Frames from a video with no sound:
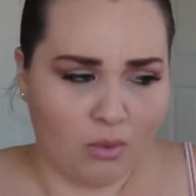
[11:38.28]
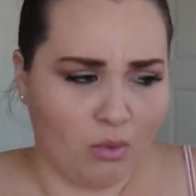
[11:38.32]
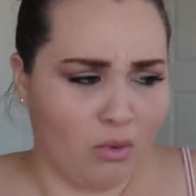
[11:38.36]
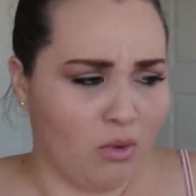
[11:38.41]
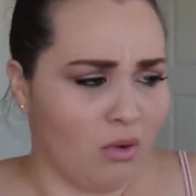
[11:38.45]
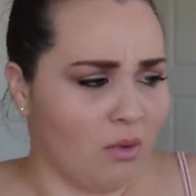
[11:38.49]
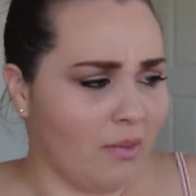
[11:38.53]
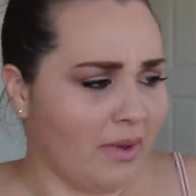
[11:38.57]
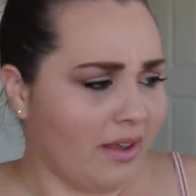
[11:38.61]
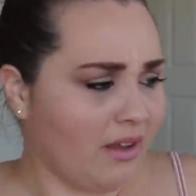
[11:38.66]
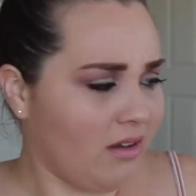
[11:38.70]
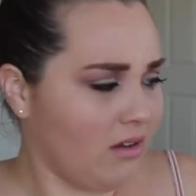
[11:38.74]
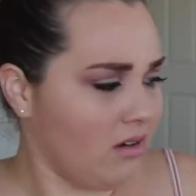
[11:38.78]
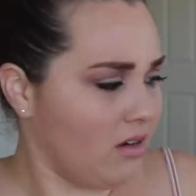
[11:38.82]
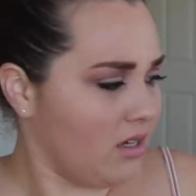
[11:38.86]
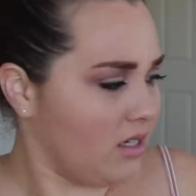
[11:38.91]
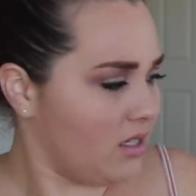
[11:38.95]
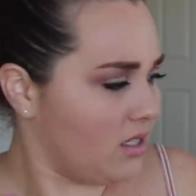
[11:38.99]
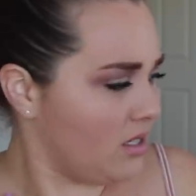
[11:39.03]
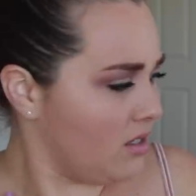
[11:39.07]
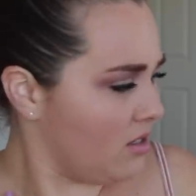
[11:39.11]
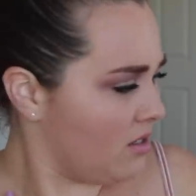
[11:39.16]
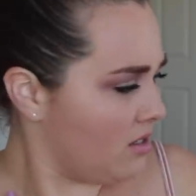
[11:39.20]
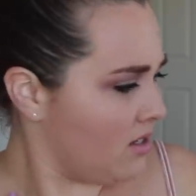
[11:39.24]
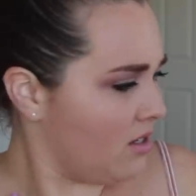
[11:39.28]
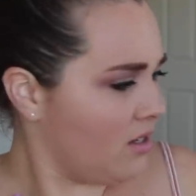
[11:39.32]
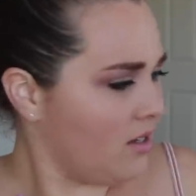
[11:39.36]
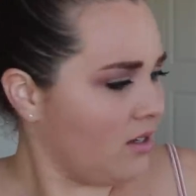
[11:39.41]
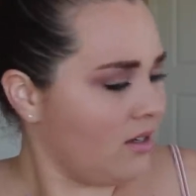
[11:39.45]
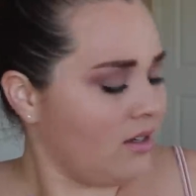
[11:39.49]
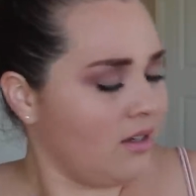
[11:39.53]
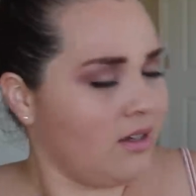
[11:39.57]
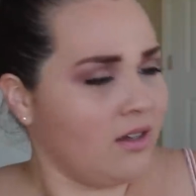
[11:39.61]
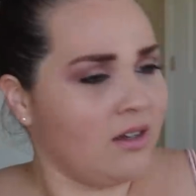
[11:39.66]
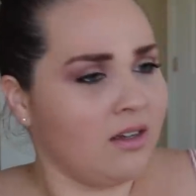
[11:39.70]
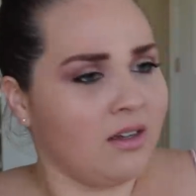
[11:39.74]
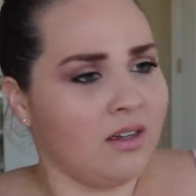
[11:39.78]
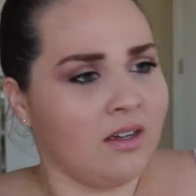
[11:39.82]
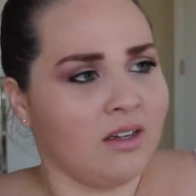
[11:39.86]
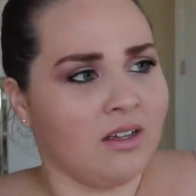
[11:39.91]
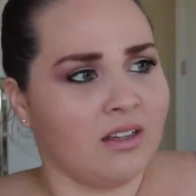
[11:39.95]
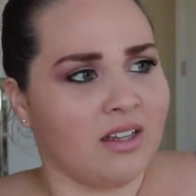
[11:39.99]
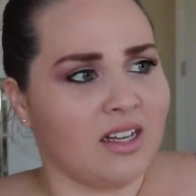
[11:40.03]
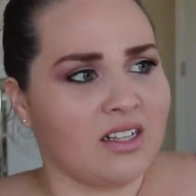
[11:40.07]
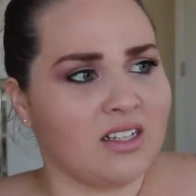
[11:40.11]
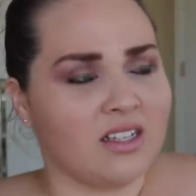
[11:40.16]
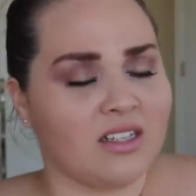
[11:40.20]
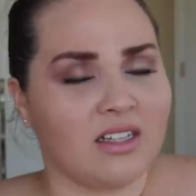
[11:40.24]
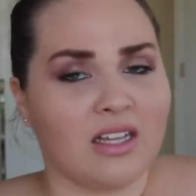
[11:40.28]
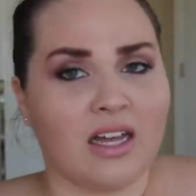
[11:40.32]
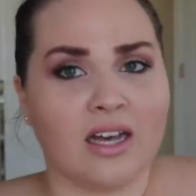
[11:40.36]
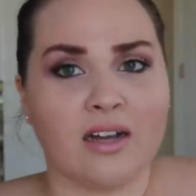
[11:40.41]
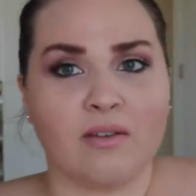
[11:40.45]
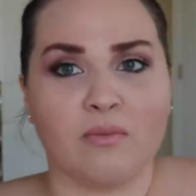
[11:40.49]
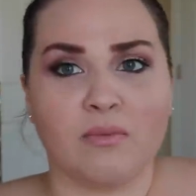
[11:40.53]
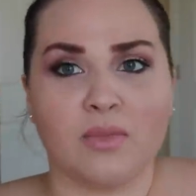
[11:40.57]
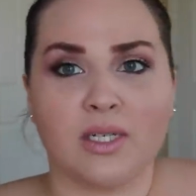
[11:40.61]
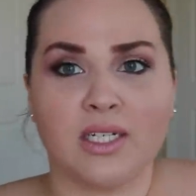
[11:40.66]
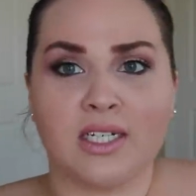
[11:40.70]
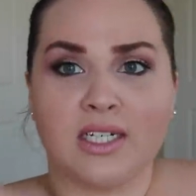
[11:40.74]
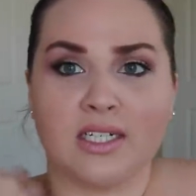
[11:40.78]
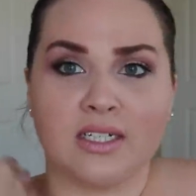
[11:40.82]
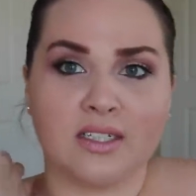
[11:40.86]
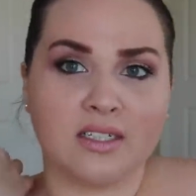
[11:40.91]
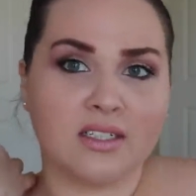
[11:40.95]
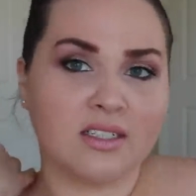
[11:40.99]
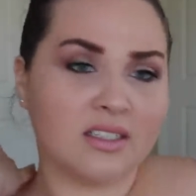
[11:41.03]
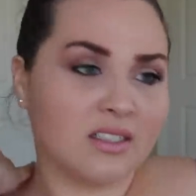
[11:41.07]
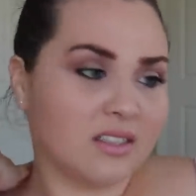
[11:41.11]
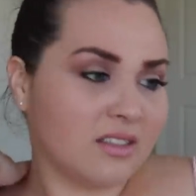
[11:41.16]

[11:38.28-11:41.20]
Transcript: Oh my goodness, that's a lot of money.